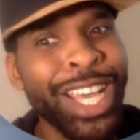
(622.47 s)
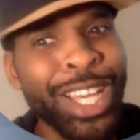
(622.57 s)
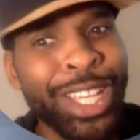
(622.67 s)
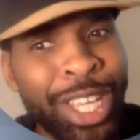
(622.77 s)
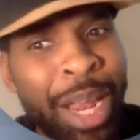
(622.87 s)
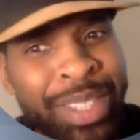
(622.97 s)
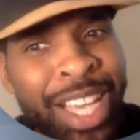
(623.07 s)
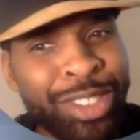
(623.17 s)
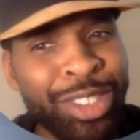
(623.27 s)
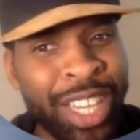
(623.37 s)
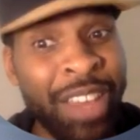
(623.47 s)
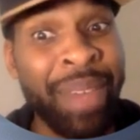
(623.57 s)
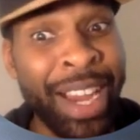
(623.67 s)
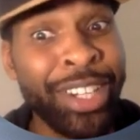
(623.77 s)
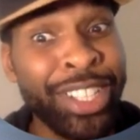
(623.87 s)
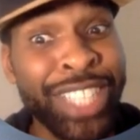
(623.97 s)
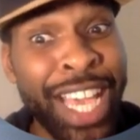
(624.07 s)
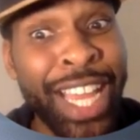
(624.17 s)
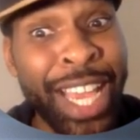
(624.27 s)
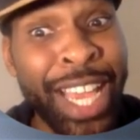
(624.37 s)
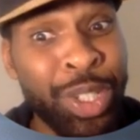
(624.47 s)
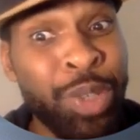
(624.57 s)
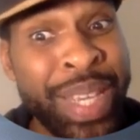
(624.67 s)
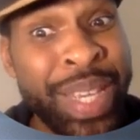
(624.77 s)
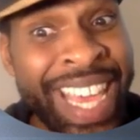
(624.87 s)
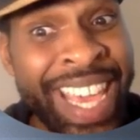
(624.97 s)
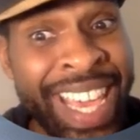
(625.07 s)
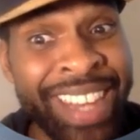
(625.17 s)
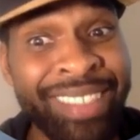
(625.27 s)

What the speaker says: you know how many times you said, if my creatures had haste, you'd be dead.